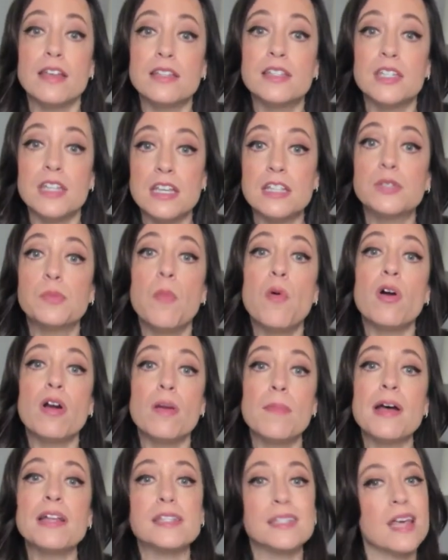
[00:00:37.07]
It's more
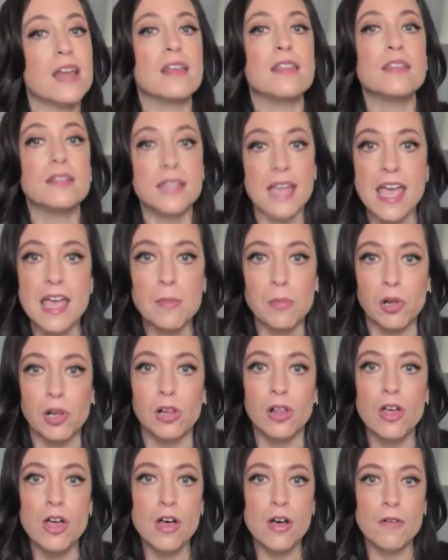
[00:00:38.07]
about setting the
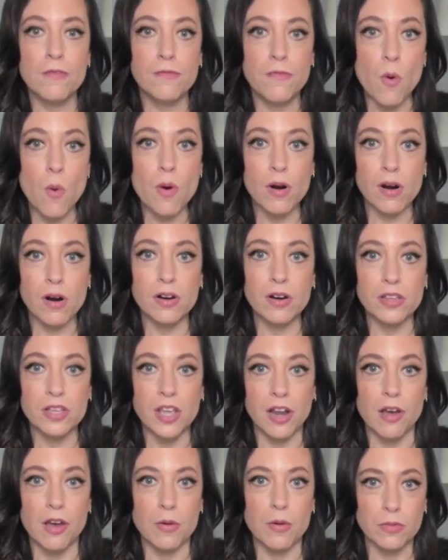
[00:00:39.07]
table for,
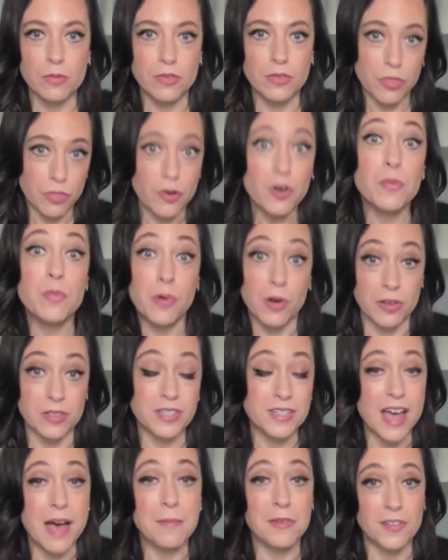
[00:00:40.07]
you know, the third book, The
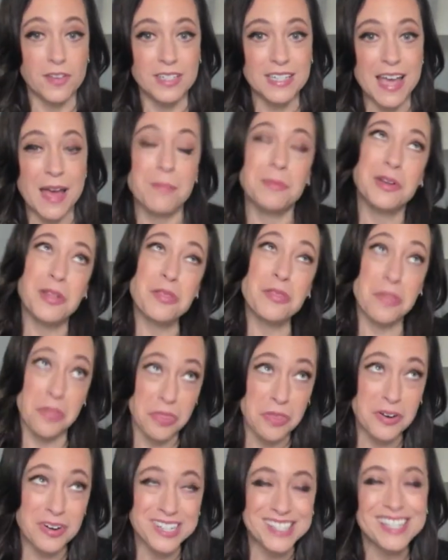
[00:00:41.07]
Time of Contempt, the
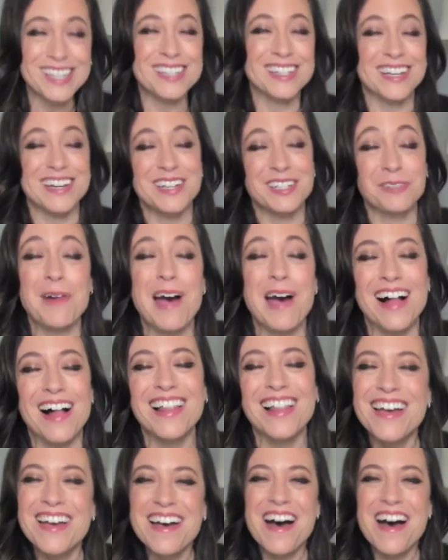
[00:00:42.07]
third season as well.